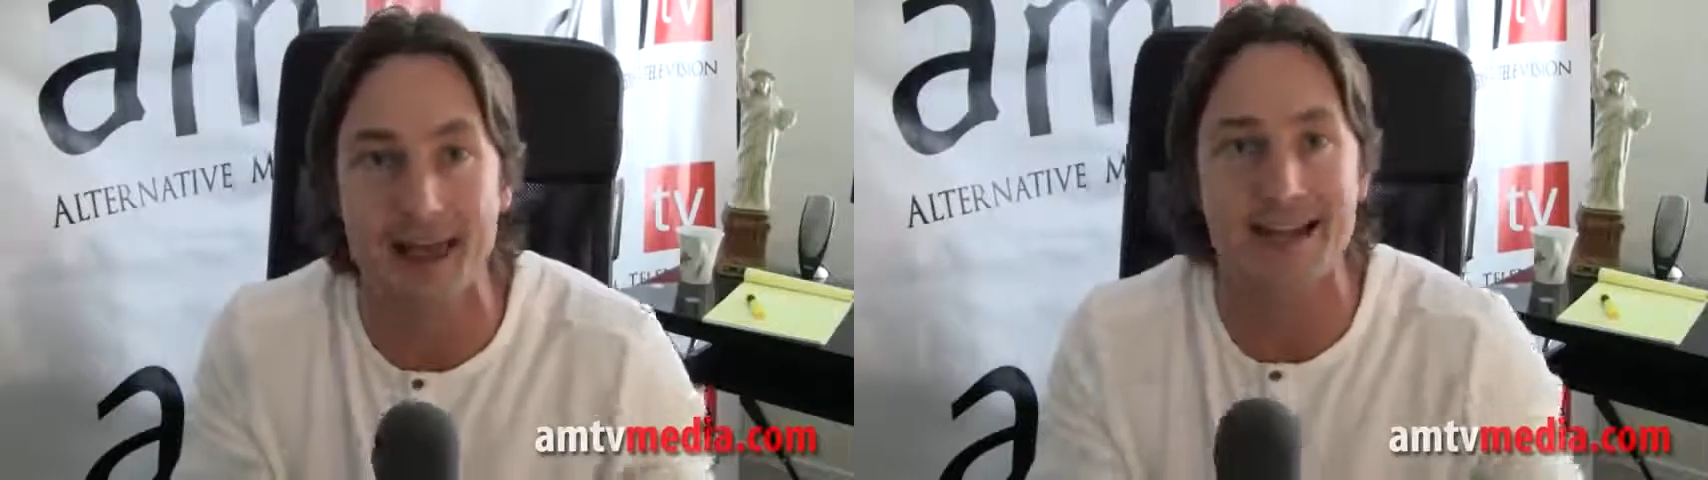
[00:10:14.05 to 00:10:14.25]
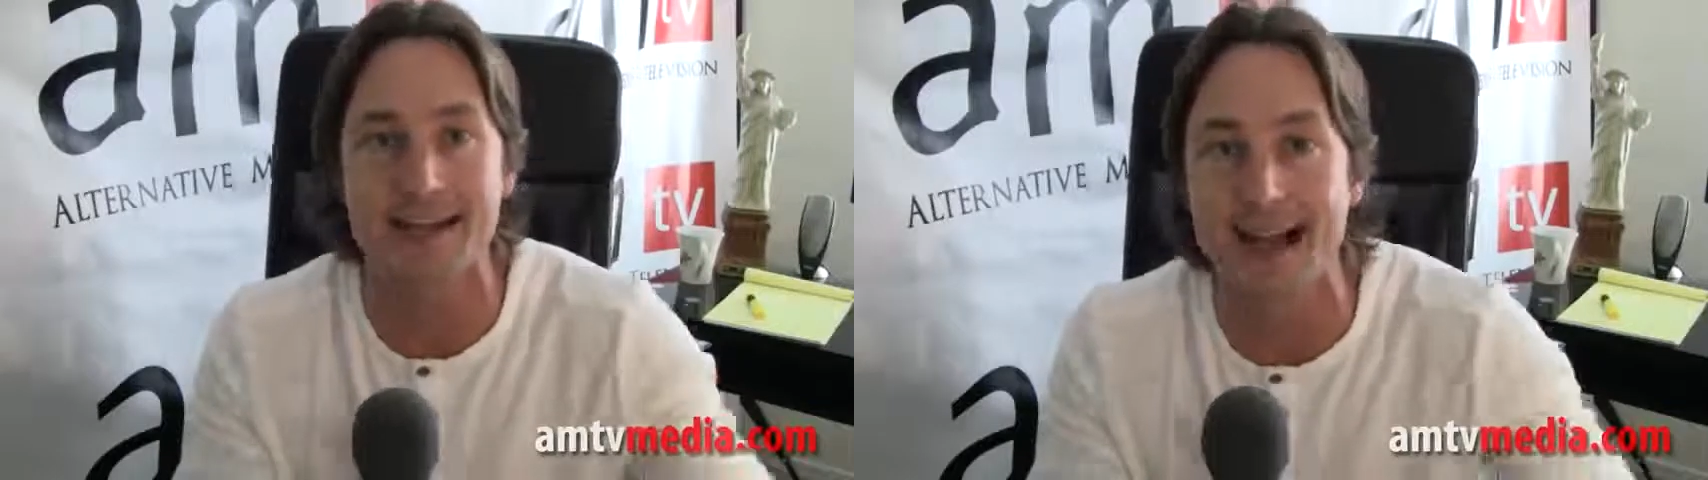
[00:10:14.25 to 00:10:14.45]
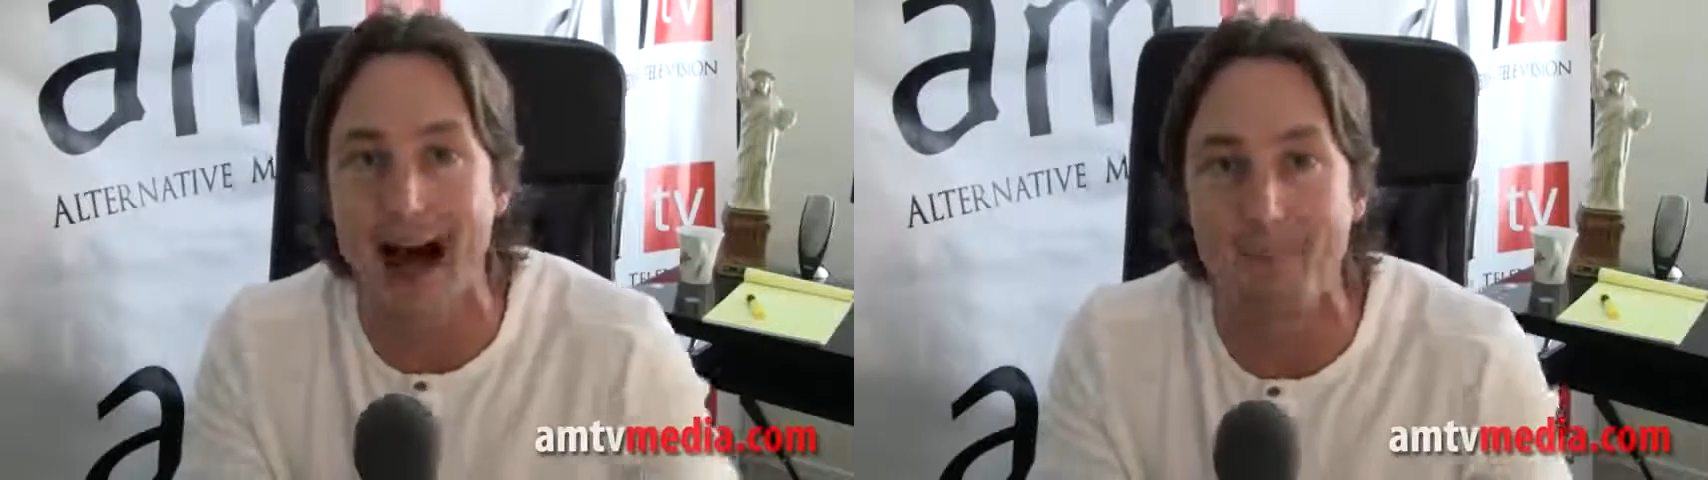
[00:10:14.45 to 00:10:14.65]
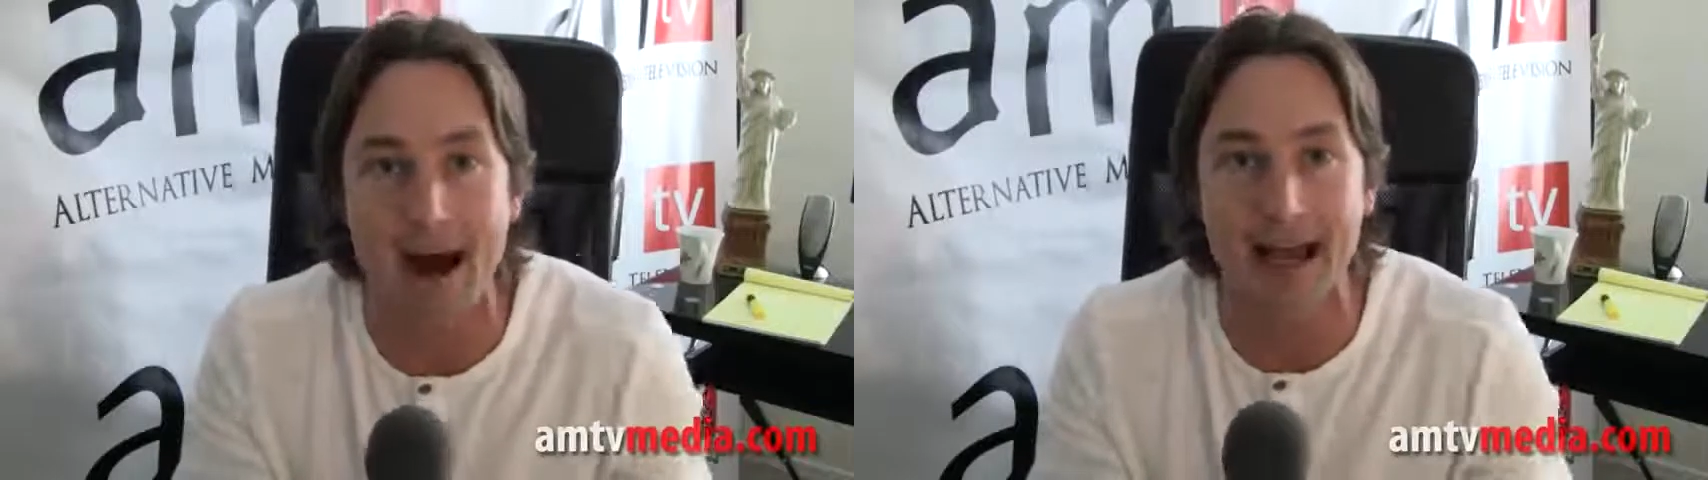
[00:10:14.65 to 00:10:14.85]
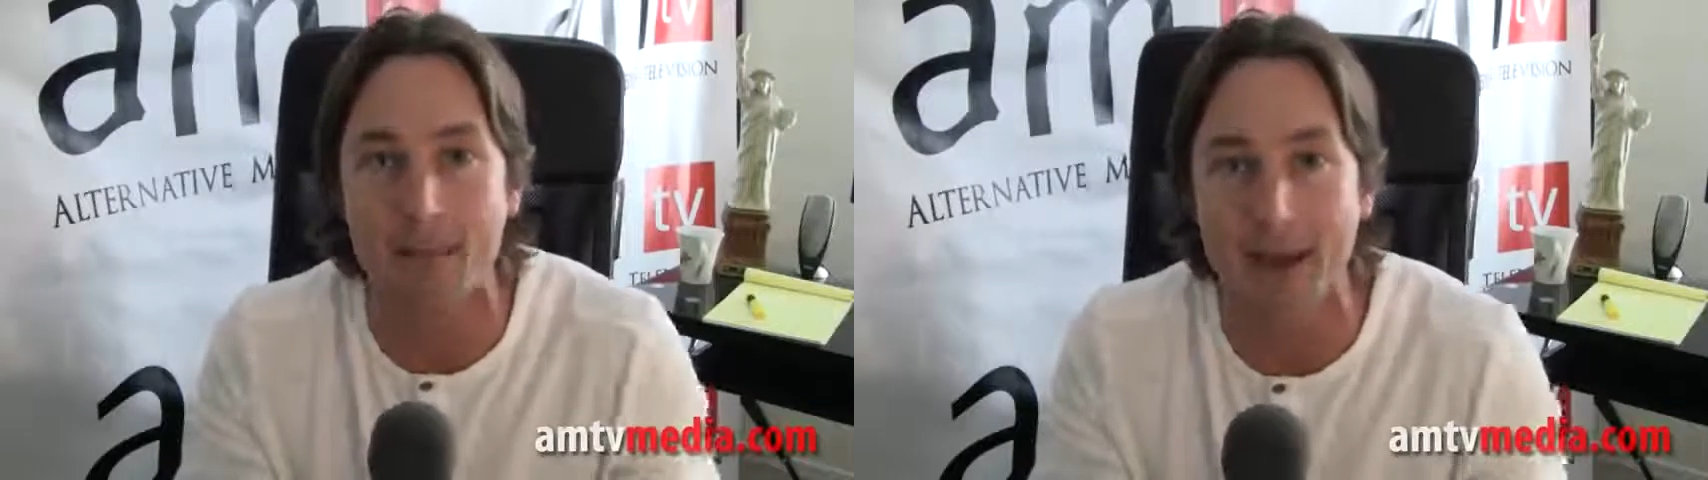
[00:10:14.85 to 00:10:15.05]
That is not
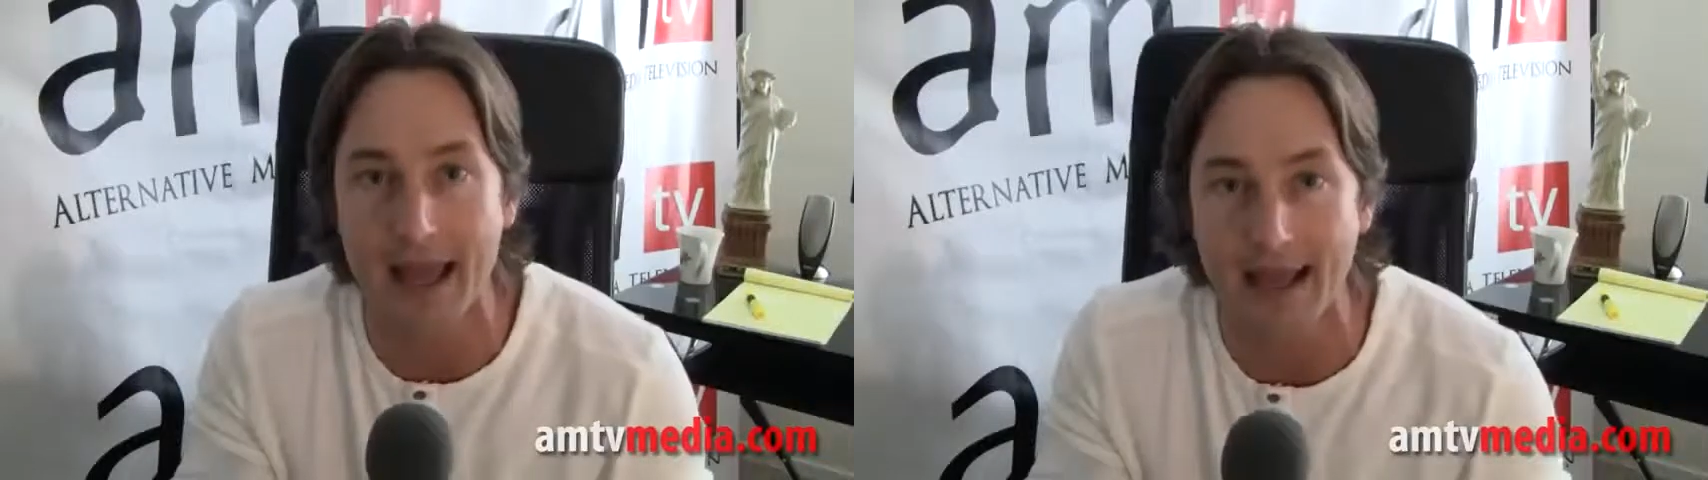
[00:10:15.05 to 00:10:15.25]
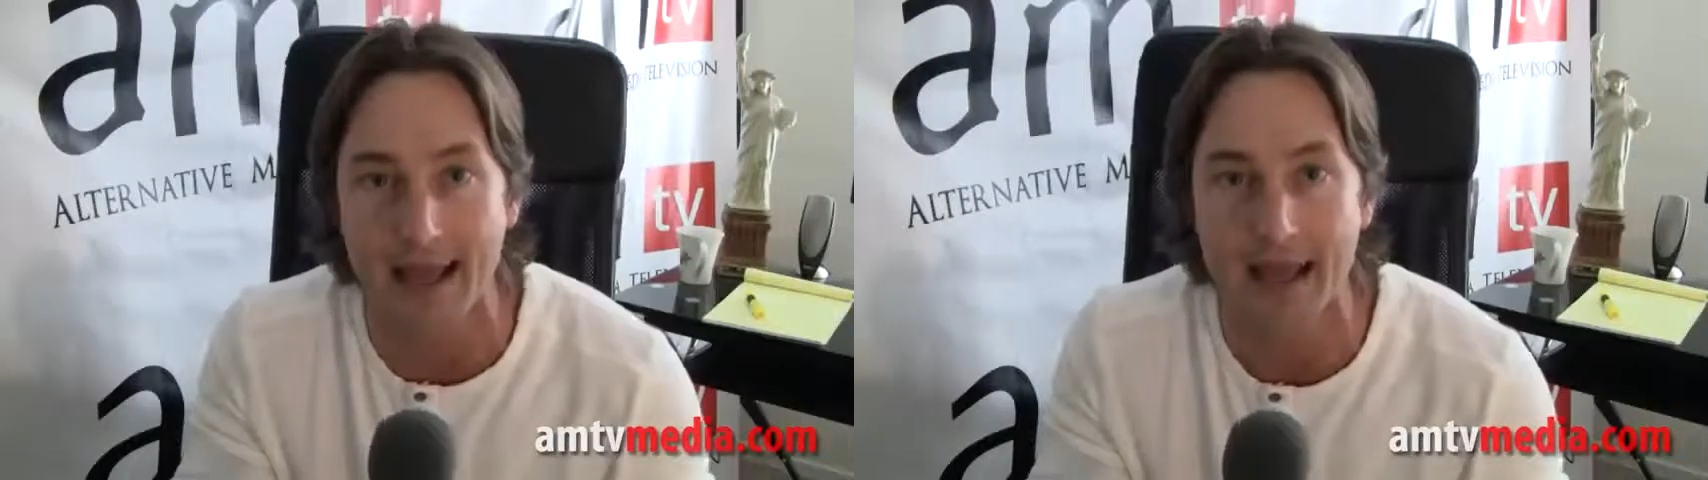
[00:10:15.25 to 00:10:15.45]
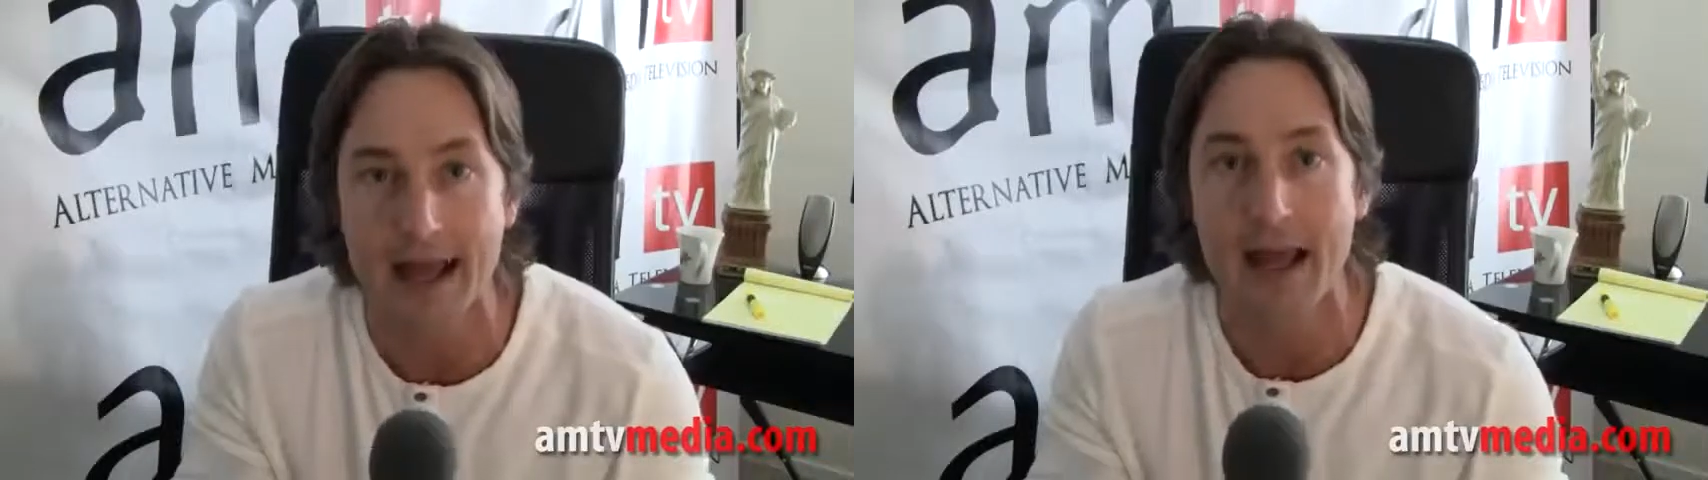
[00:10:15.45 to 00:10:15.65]
my opinion.